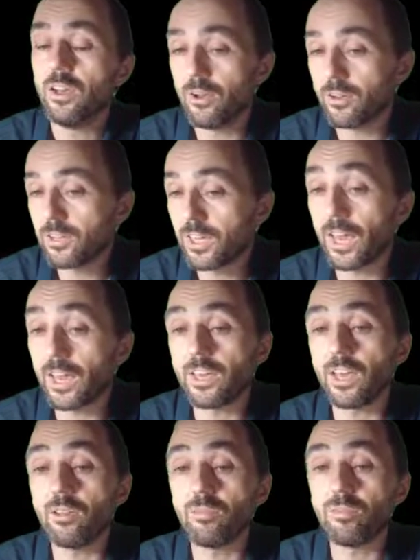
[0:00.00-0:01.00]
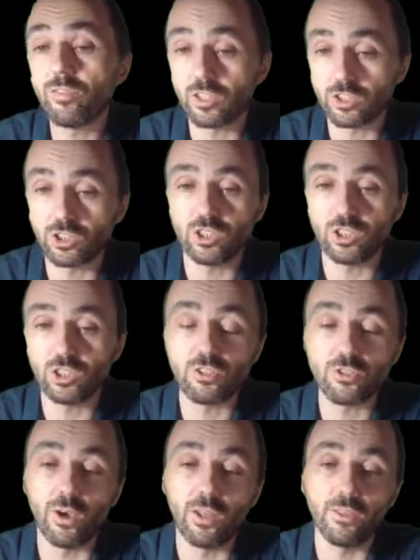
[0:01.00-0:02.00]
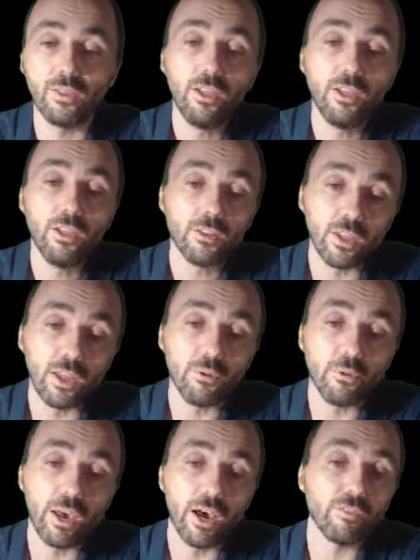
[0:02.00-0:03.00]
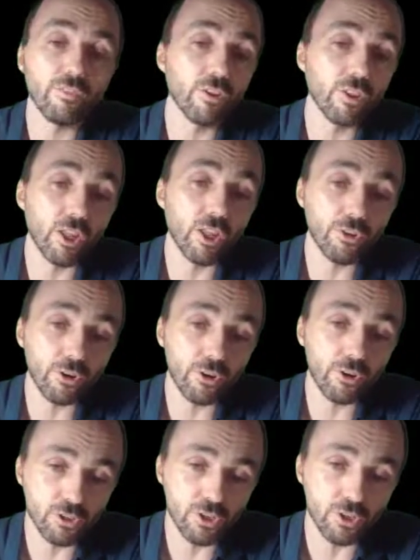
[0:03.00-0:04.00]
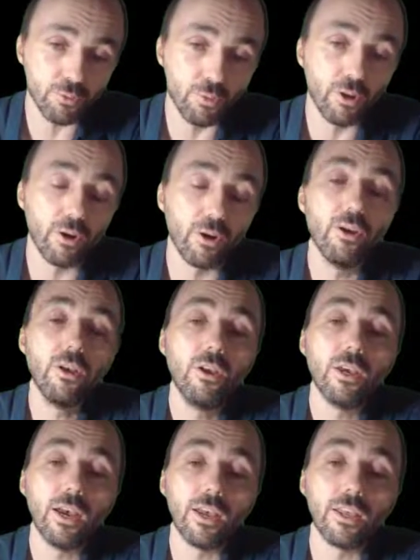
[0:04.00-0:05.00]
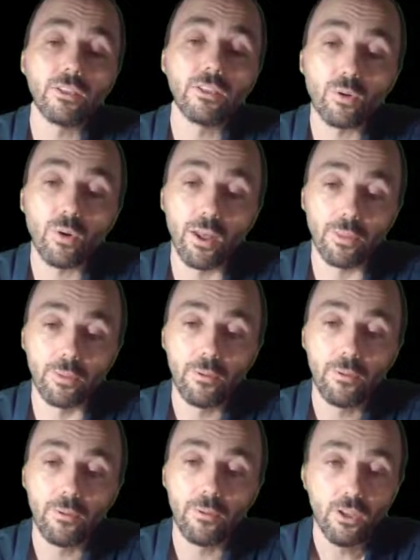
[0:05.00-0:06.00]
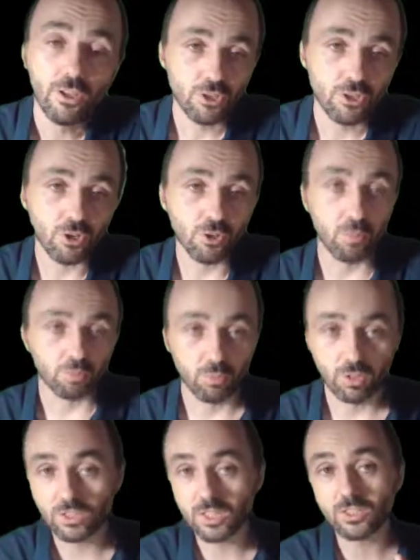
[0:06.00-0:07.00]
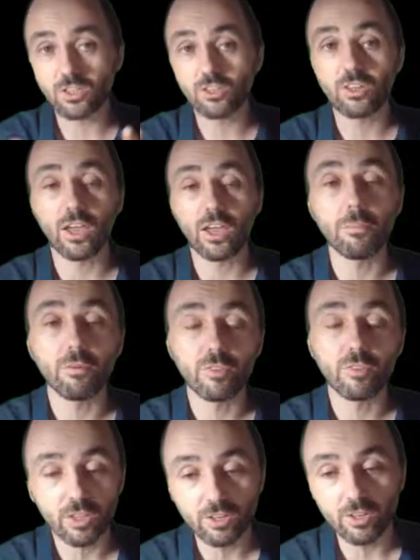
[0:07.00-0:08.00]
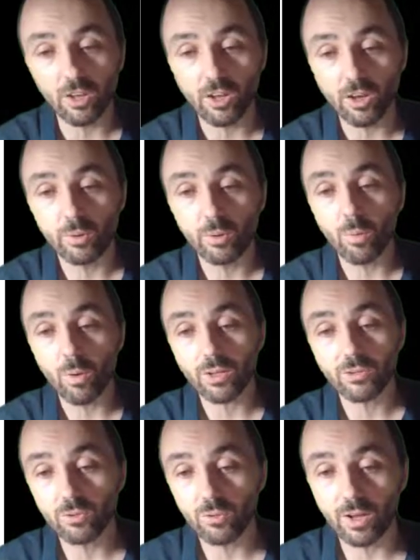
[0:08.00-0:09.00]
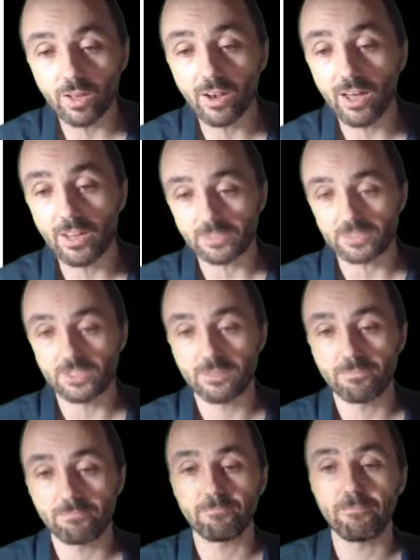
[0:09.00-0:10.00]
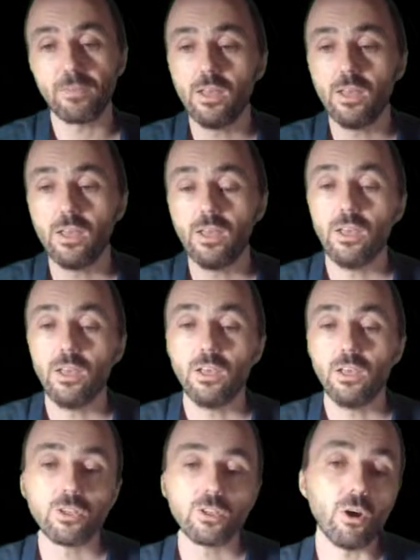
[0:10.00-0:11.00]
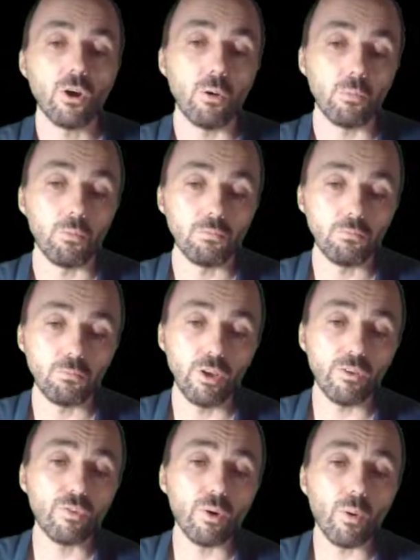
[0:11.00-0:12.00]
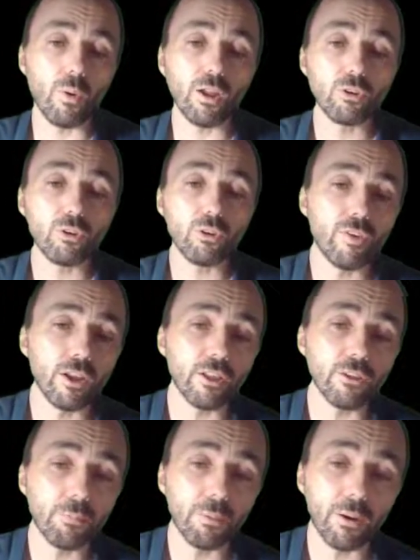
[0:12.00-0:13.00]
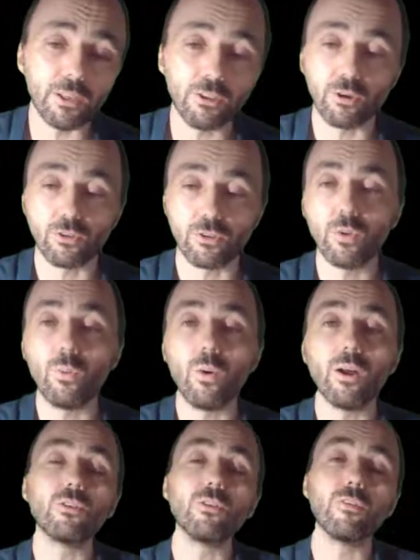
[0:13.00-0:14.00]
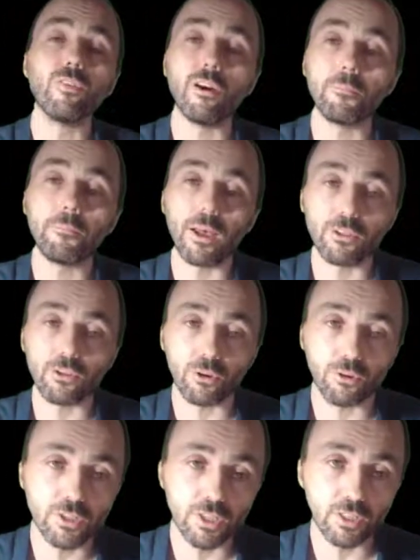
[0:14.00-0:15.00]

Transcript: cake and fish, and so on. Then we have another customer, and so on. So this is the type of data we want to analyze. So if we want to find the patterns, we want to find patterns in